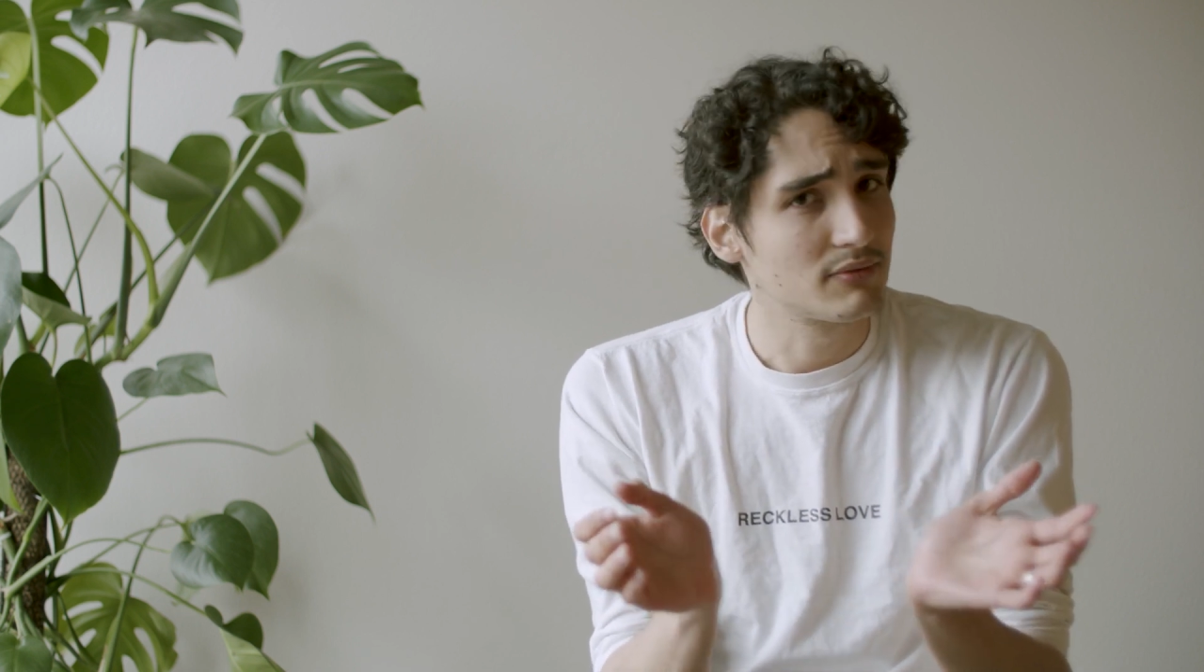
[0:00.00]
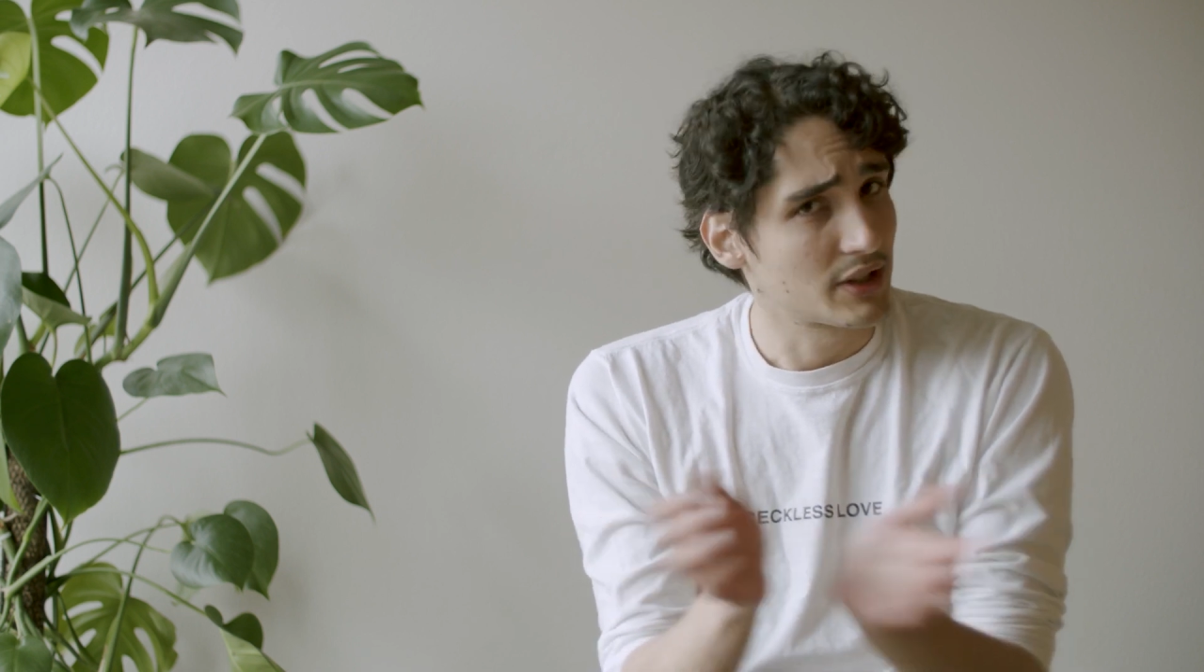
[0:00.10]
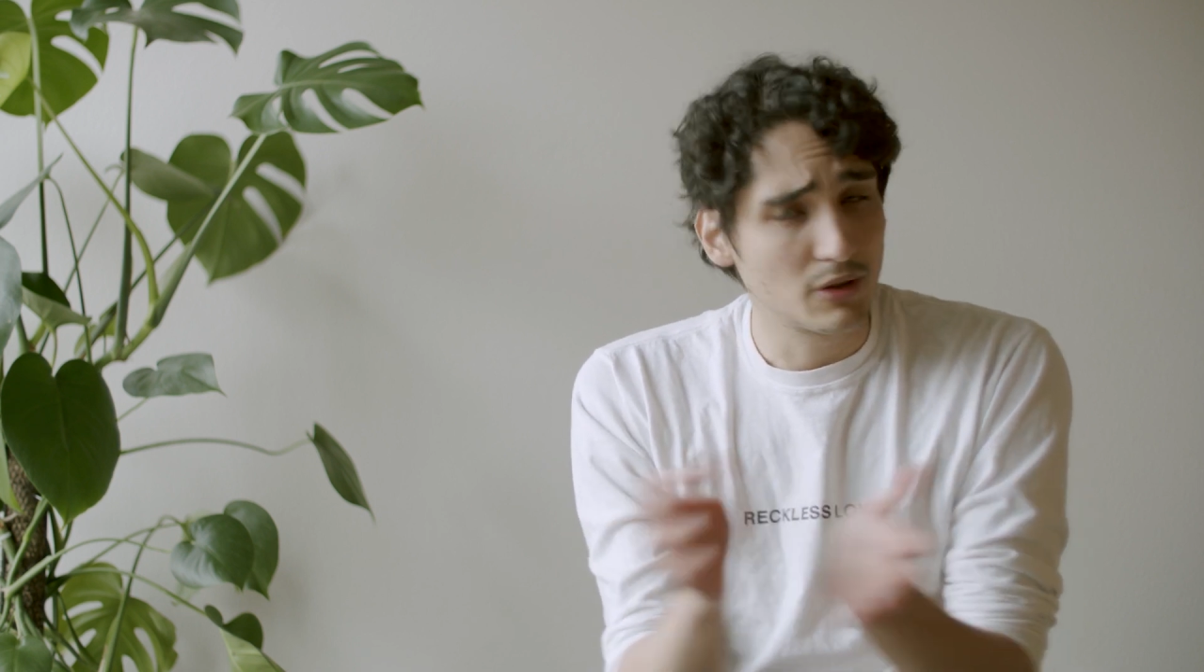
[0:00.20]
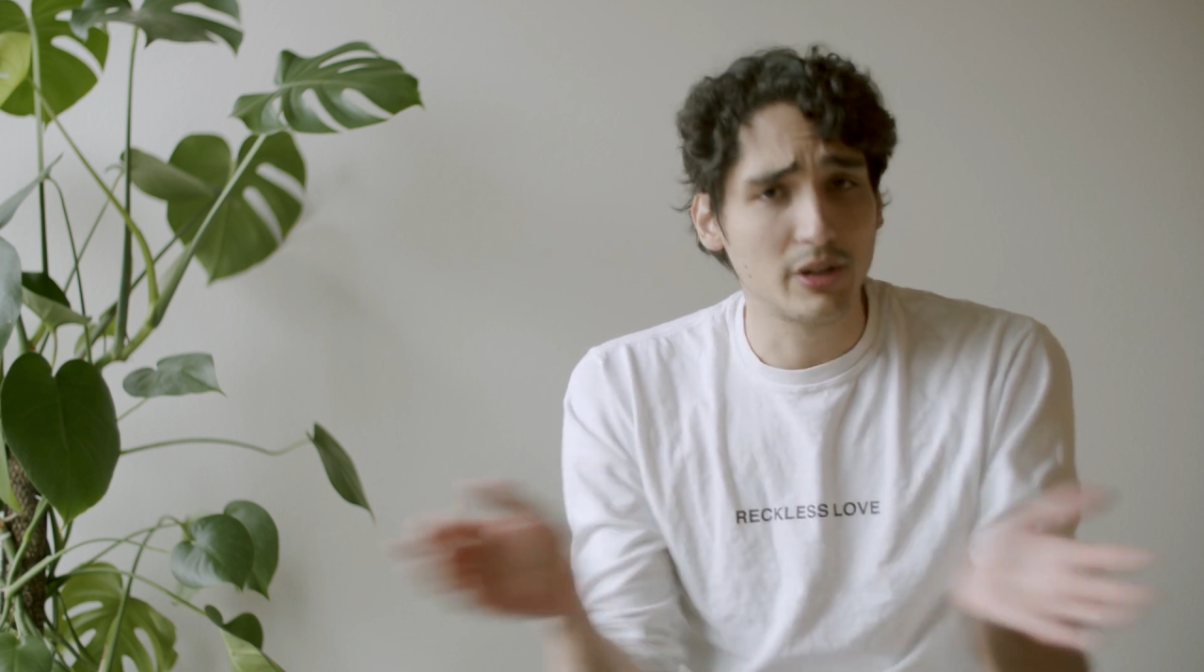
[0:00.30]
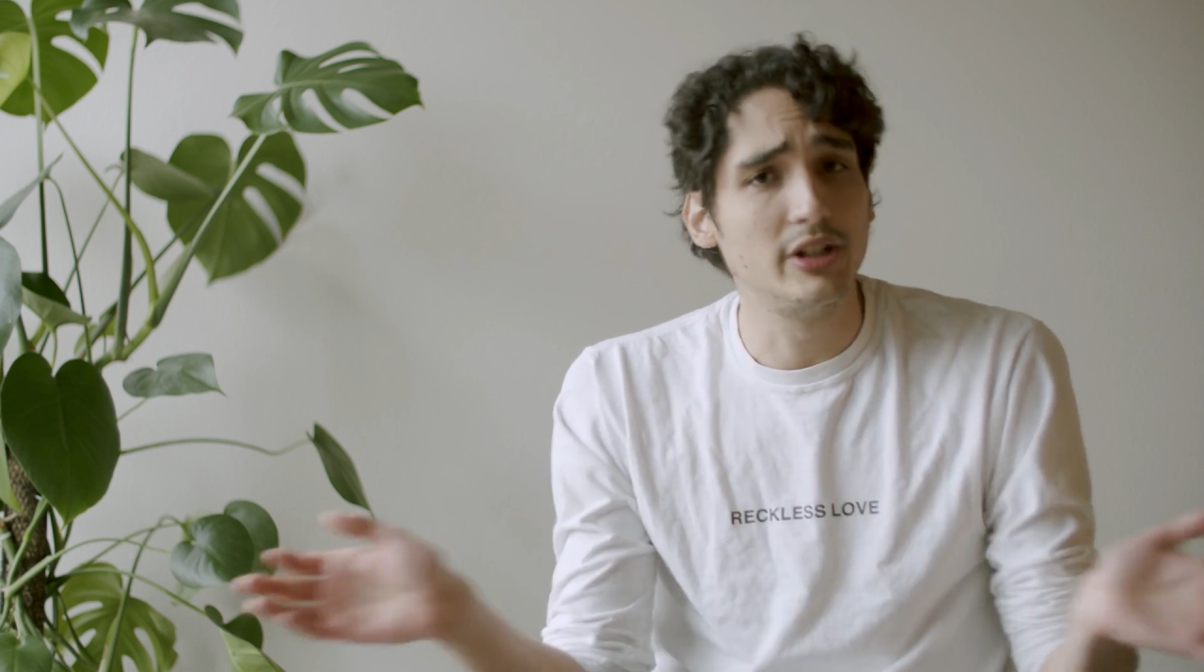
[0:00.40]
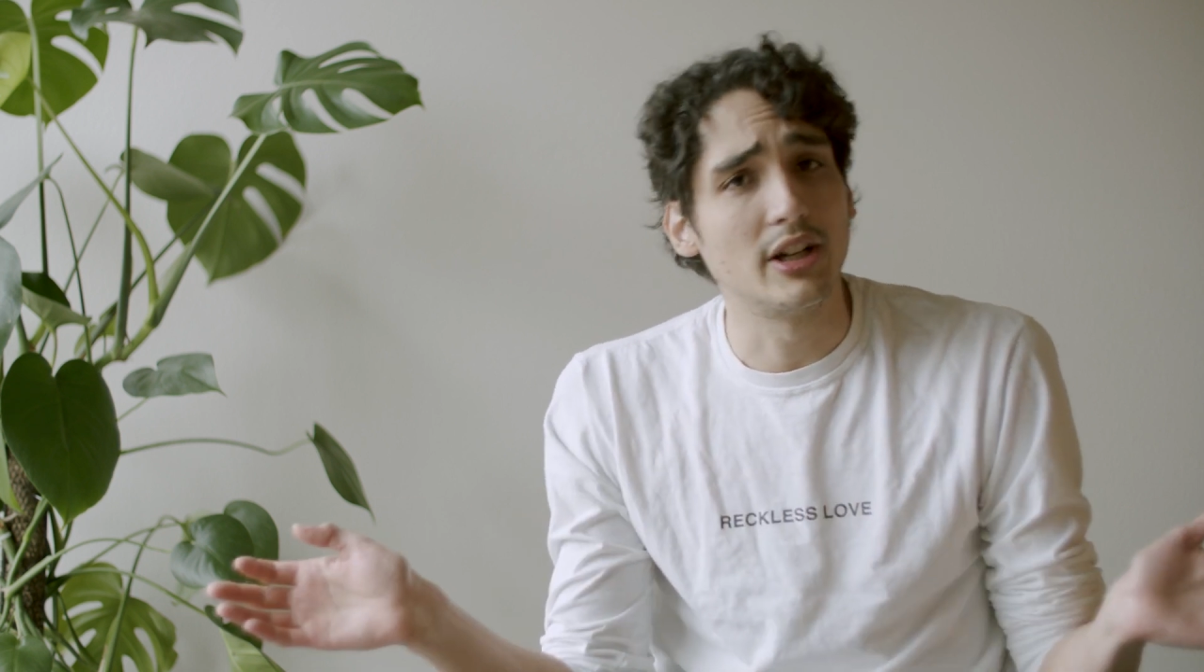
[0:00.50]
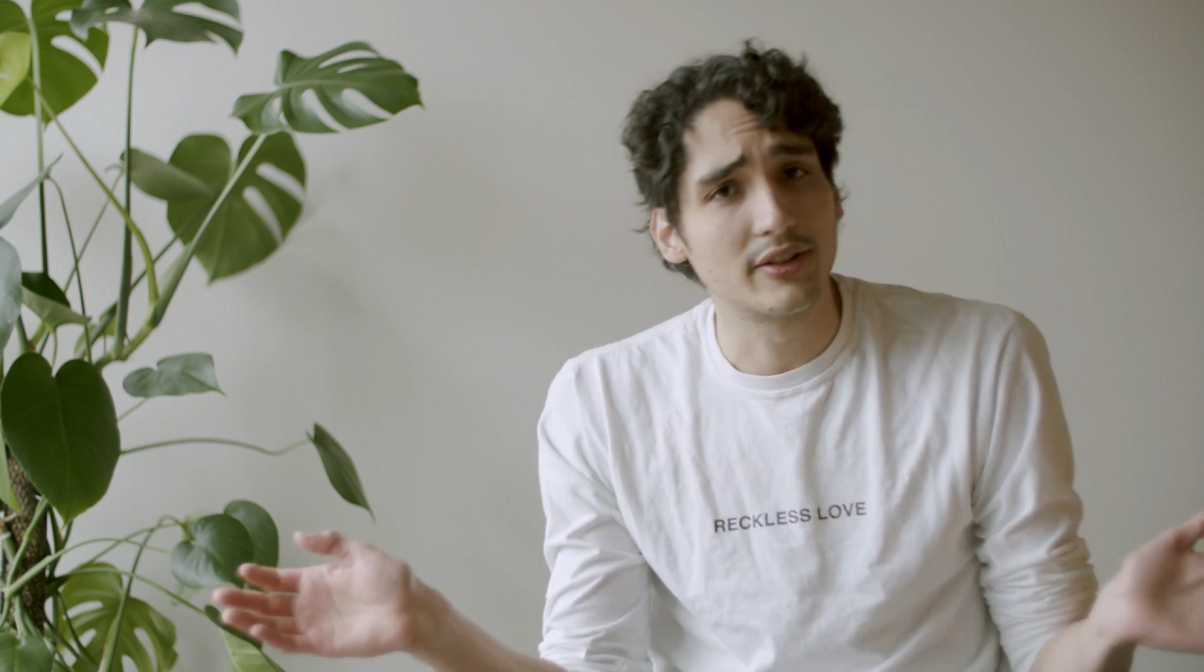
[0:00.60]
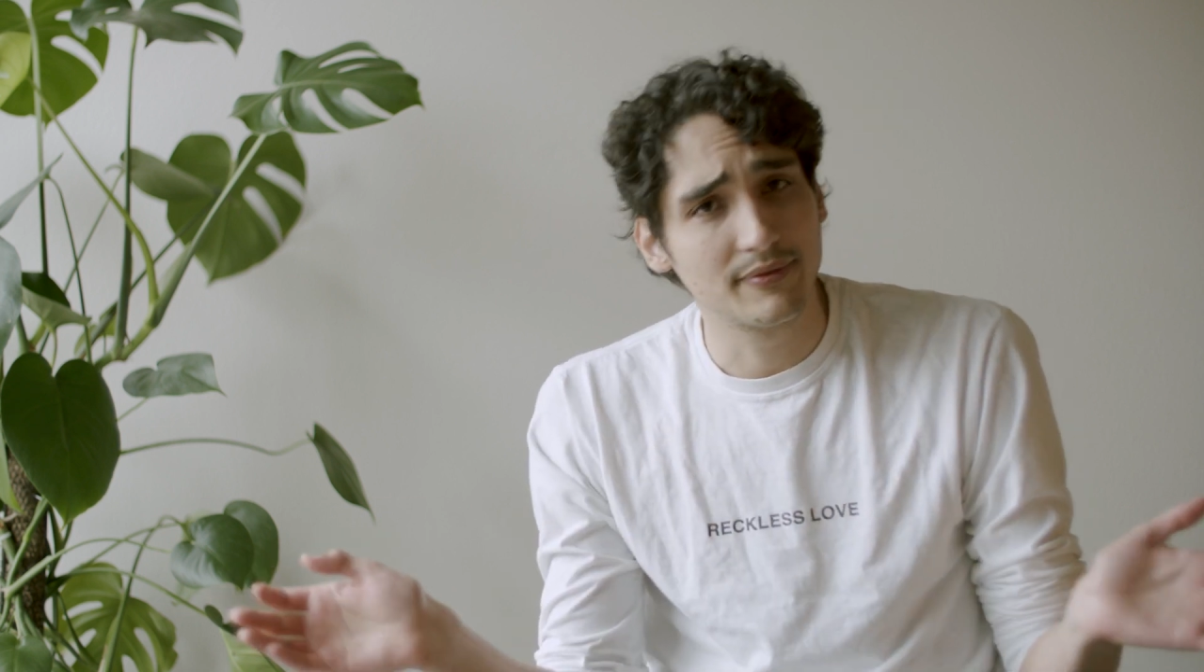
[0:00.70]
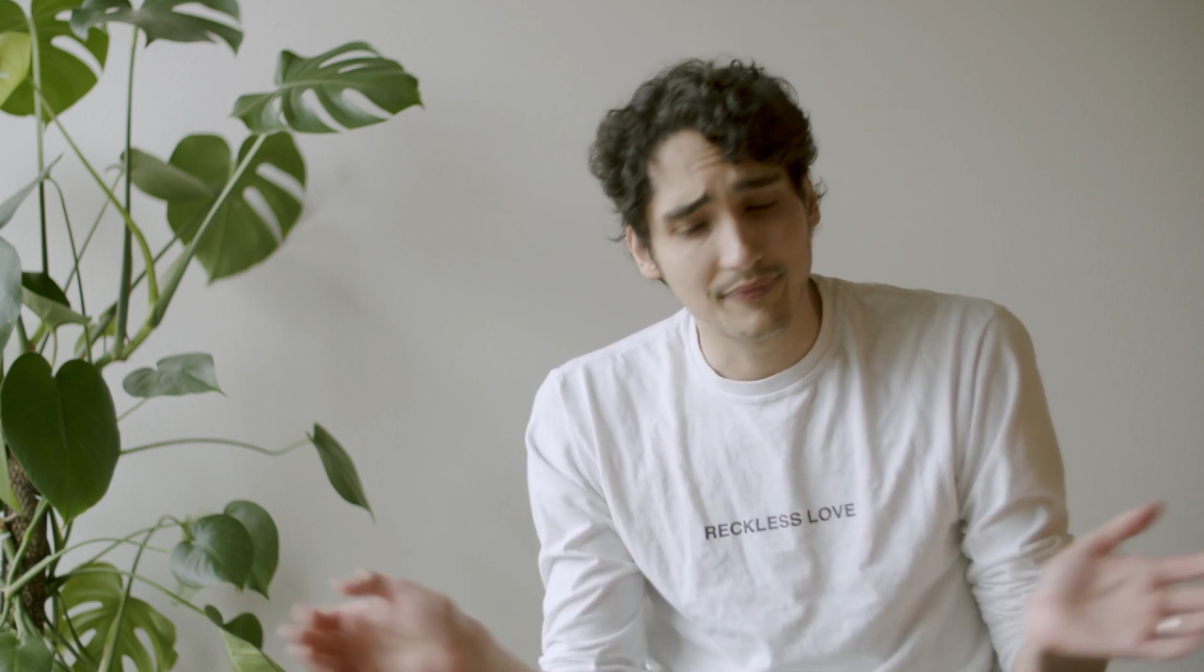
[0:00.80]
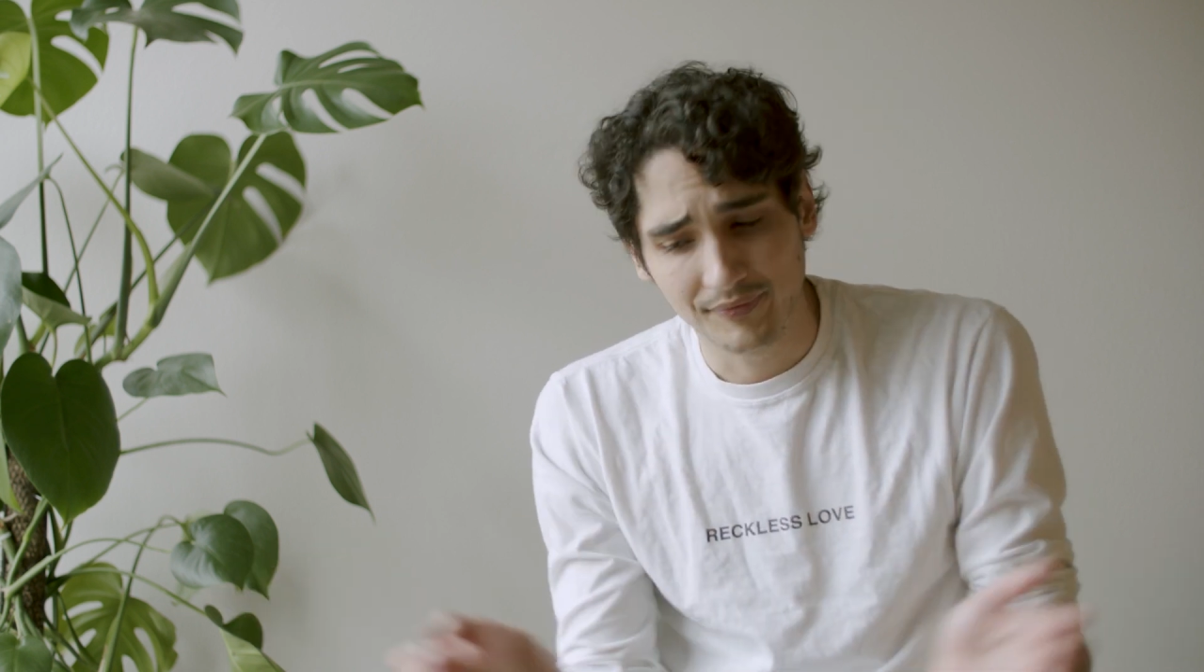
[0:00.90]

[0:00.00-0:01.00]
That's all he does.